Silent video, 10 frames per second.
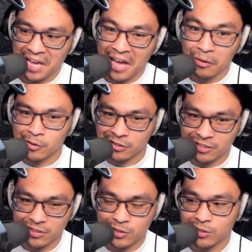outlook
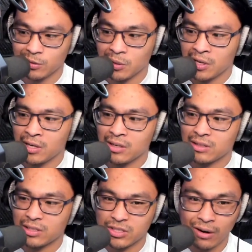into
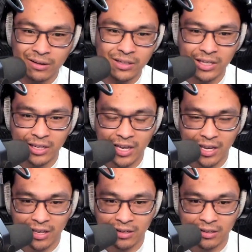the darkening
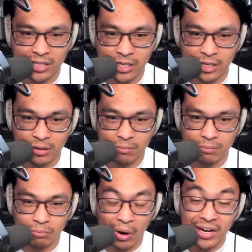and the
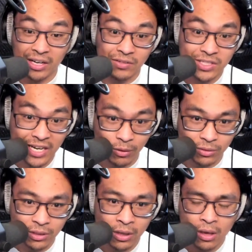brightening of
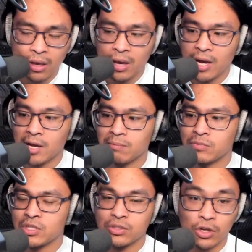sound.
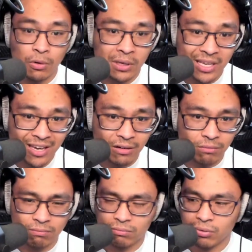Just know,
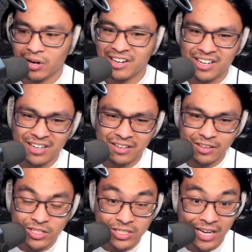again, brightening
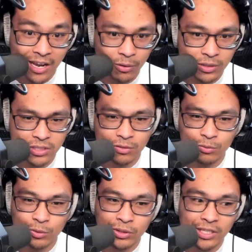the sound isn't
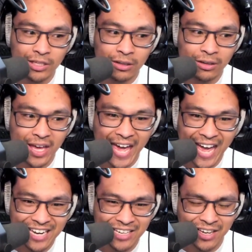really
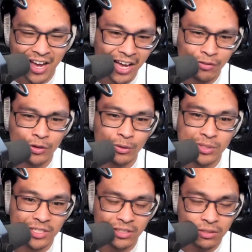adding high
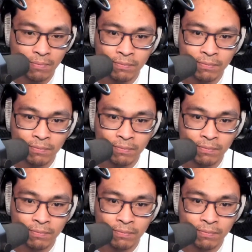frequencies.